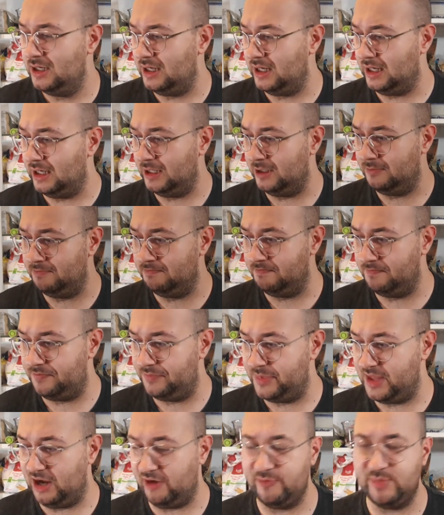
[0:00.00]

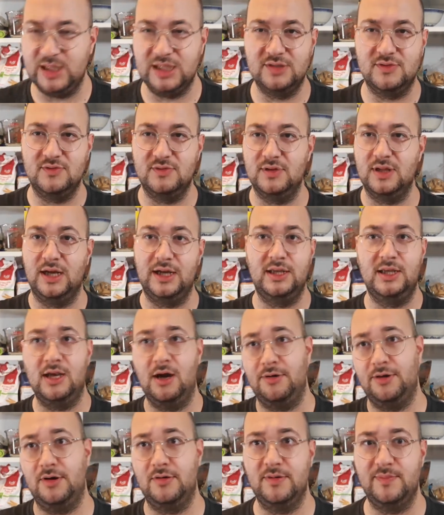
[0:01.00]
I've been sort of like
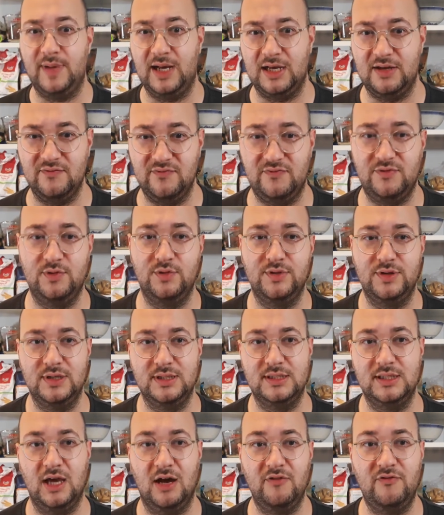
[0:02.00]
yo-yoing back and forth and
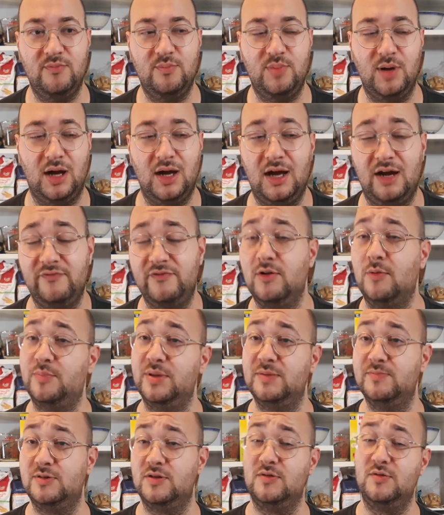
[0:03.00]
stuff, but I've not
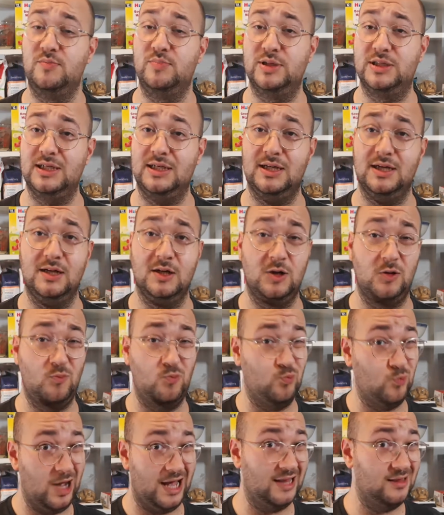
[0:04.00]
been doing particularly
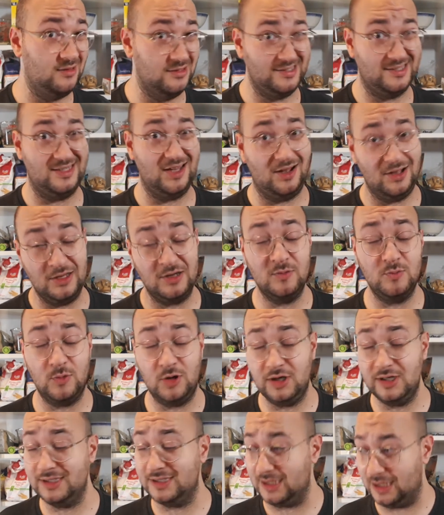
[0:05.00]
well
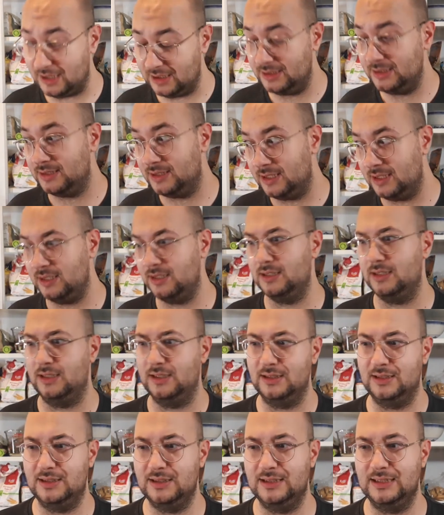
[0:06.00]
diet-wise either.
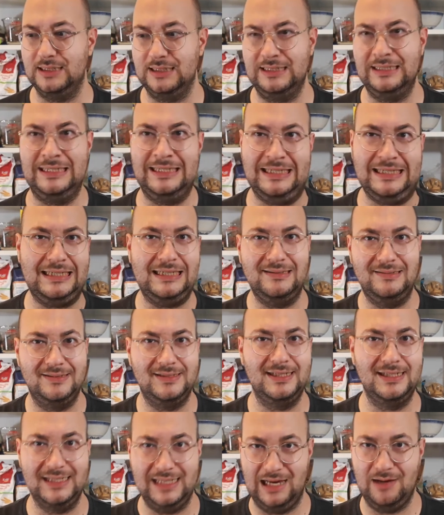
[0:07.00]
Like, you'll
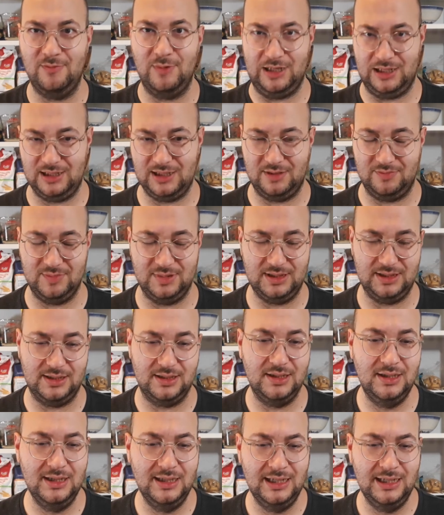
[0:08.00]
see that when it comes
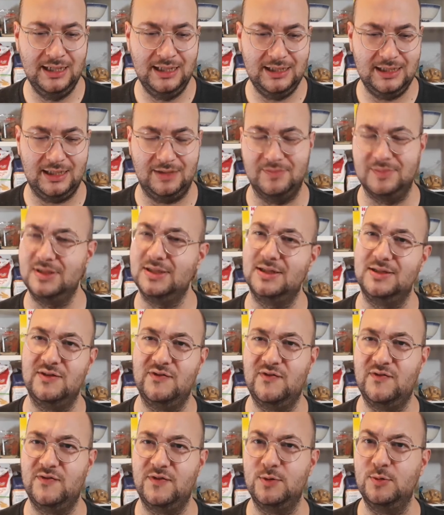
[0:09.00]
to the
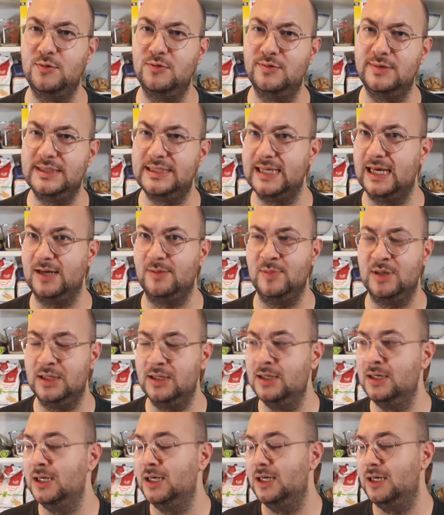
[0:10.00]
food segment.
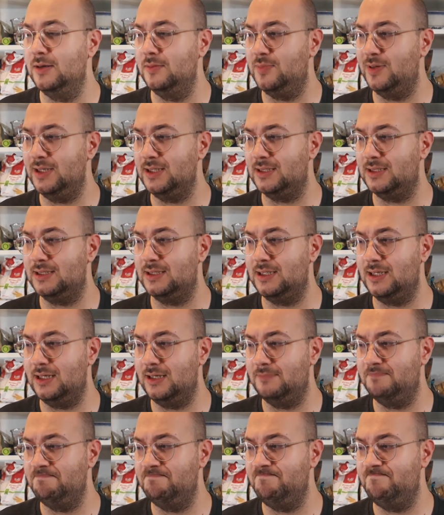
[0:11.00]
But,
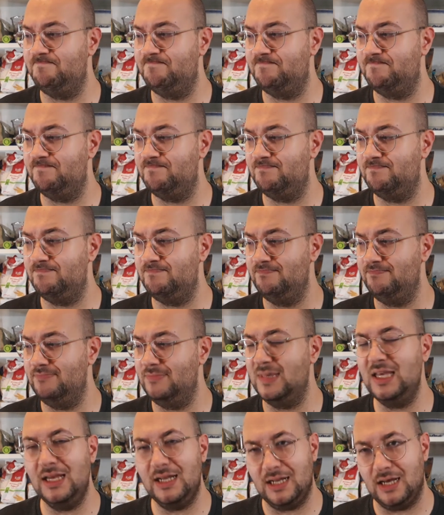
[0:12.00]
you
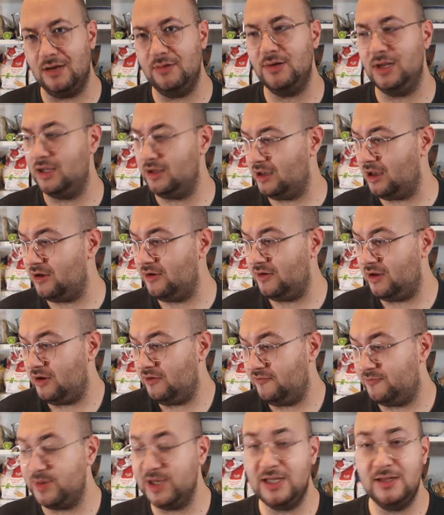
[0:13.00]
know, like,
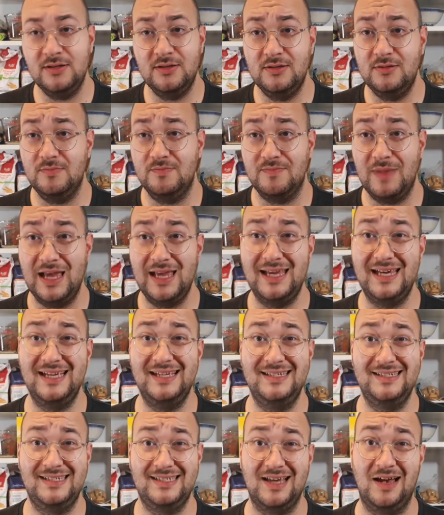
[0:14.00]
I've been
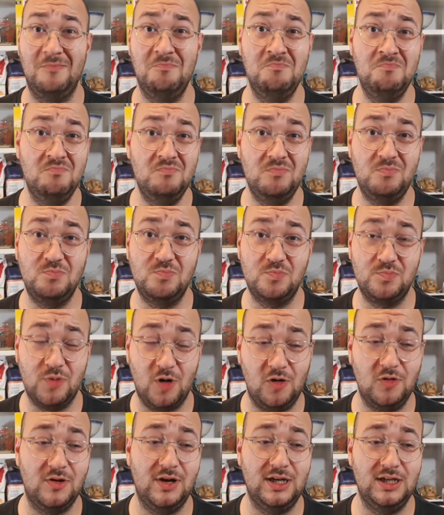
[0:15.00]
making some
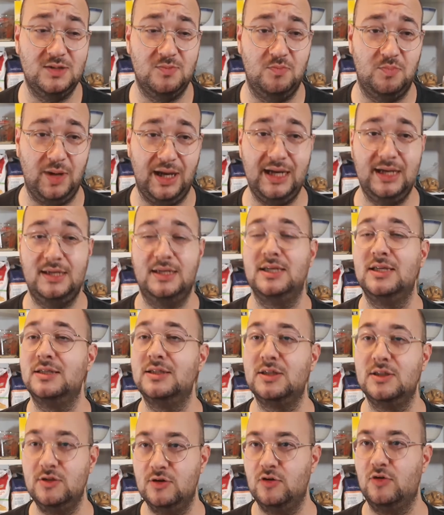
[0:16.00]
progress back
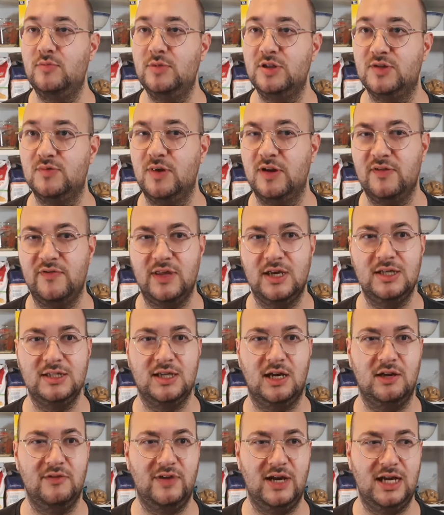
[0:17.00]
into the normal swing of things.
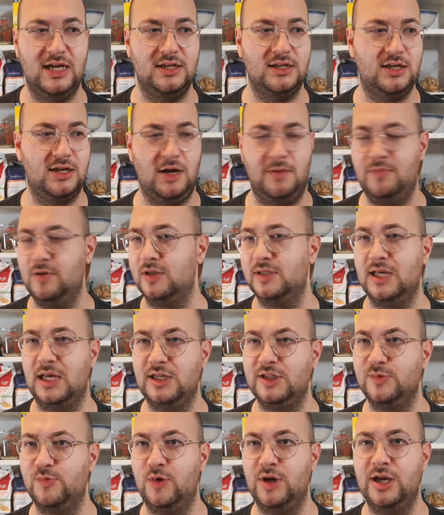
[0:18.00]
I've had a couple of
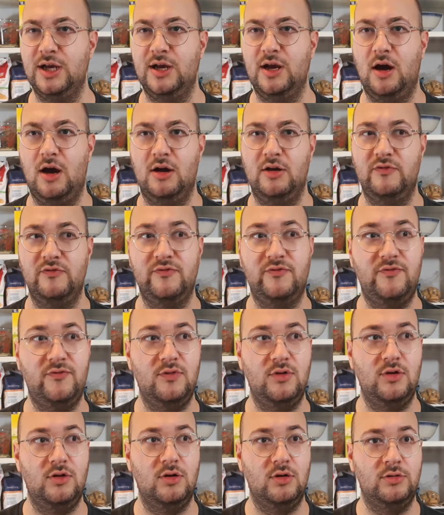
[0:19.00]
days where I've
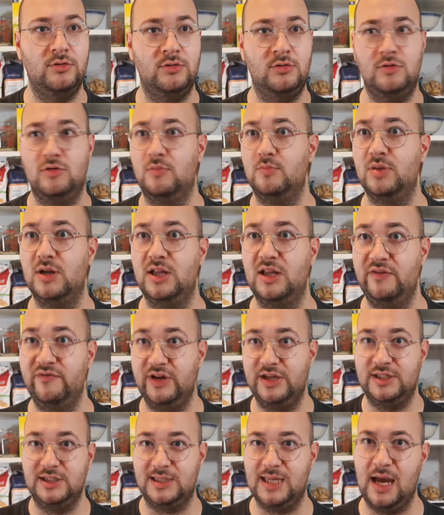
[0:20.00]
gone completely
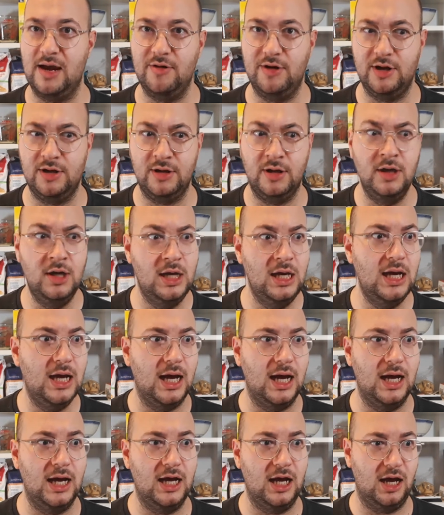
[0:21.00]
vegetarian.
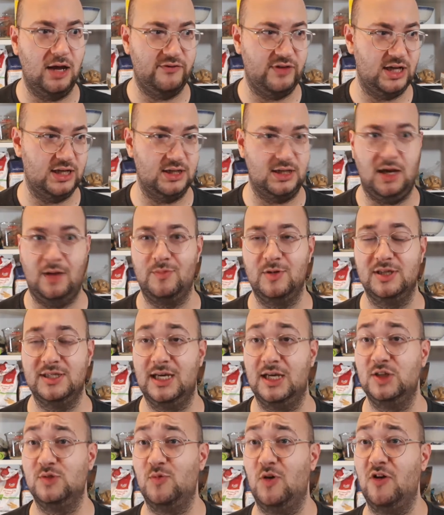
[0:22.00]
I've had a couple of
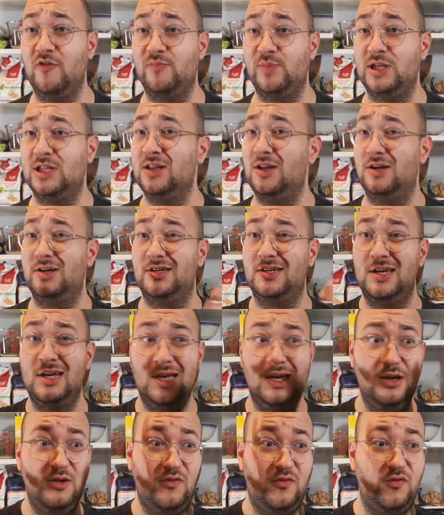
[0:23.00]
days where I've been, like,
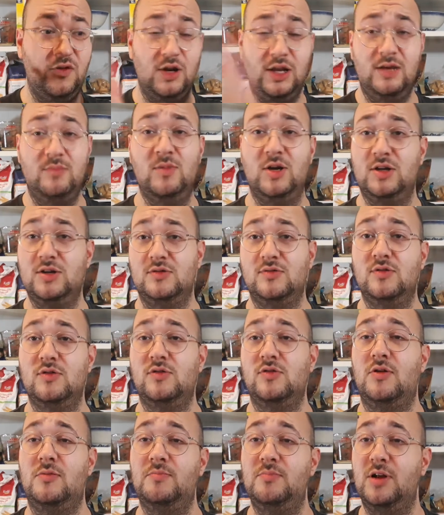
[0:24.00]
fully
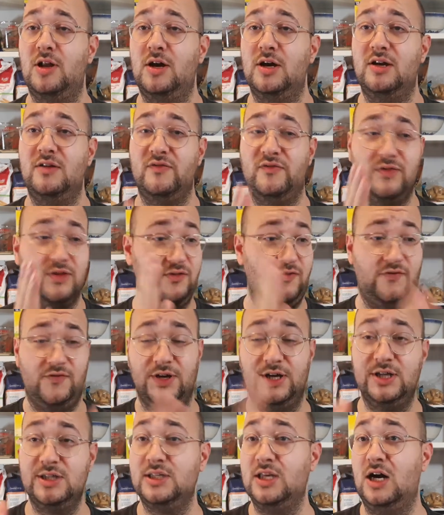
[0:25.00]
McDougal compliant for the
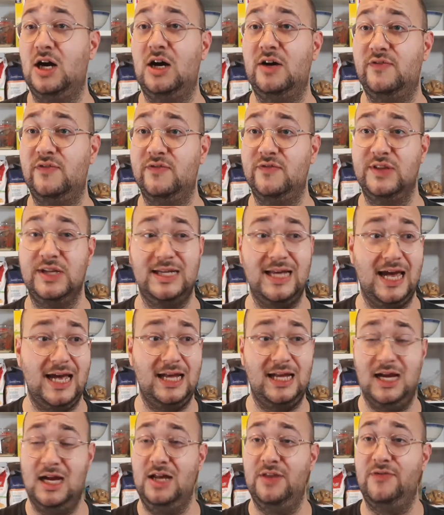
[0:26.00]
first half of the
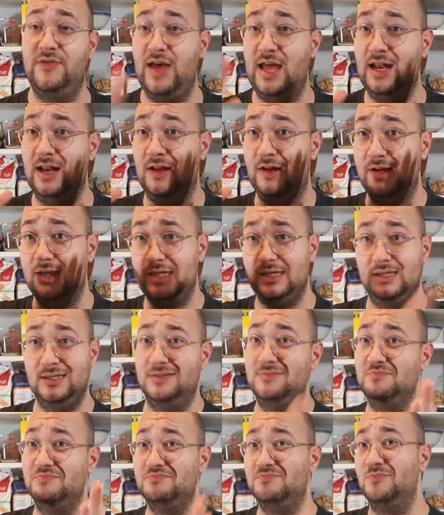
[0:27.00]
day and then, like...
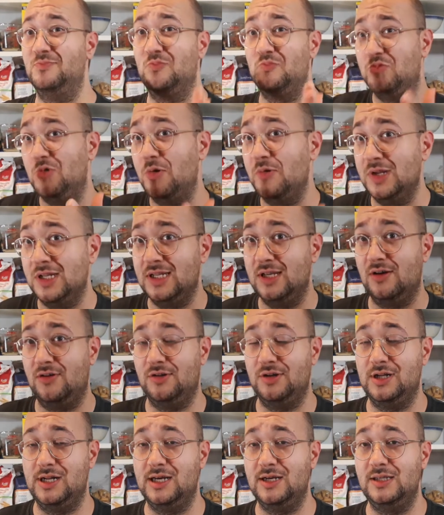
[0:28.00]
ruined it
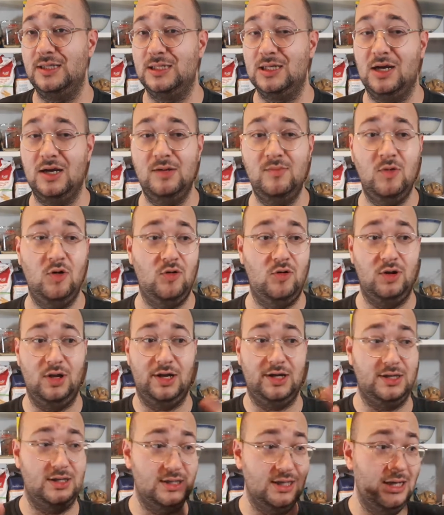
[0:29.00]
on a night time, or
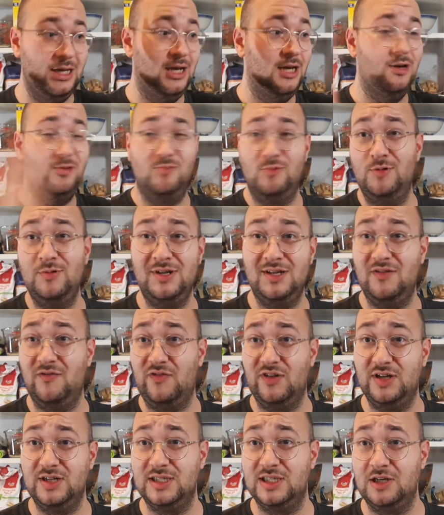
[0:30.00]
like ruined it
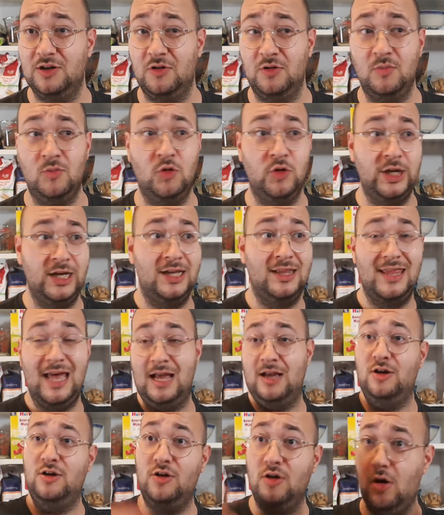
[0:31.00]
first thing on a morning and
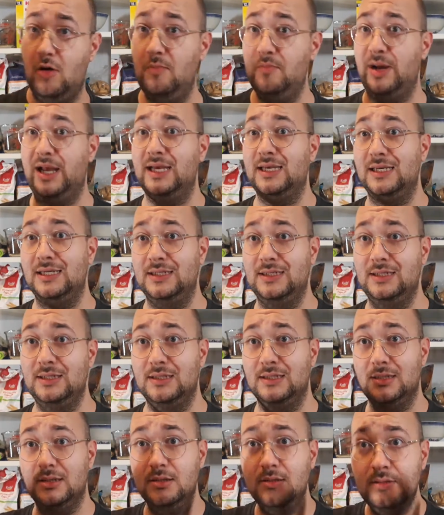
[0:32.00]
then got back
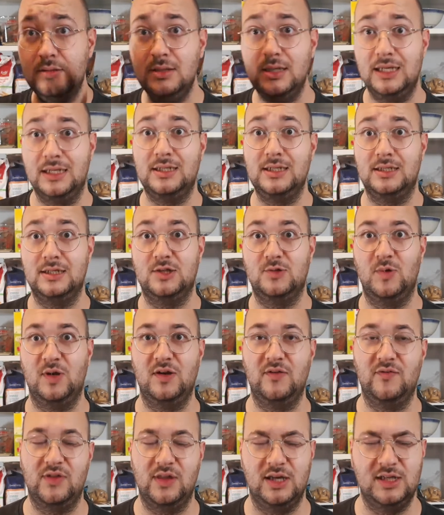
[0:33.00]
into the swing
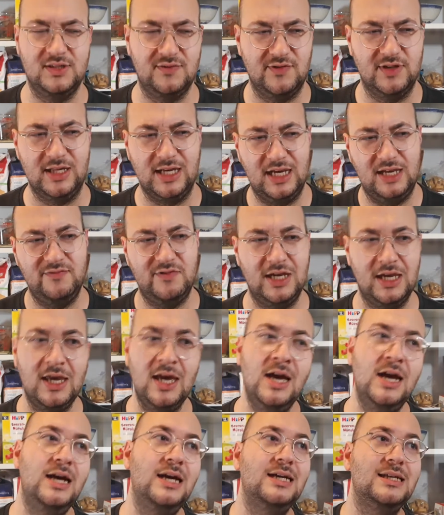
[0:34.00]
of things for the evening.
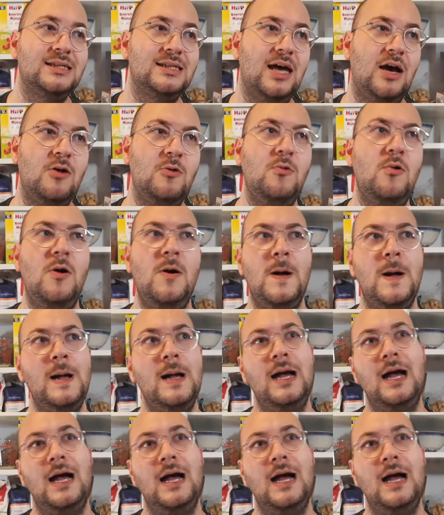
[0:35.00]
So